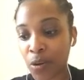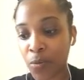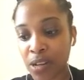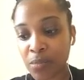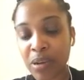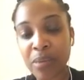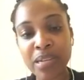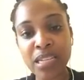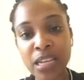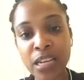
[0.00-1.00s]
Well, by
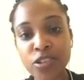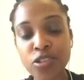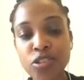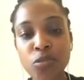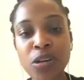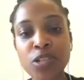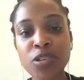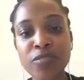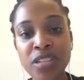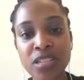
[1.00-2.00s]
medications, you want to
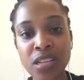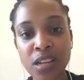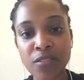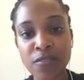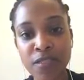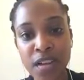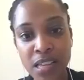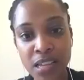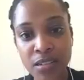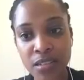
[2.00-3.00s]
investigate
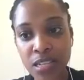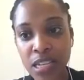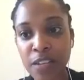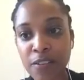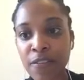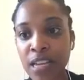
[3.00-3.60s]
further to see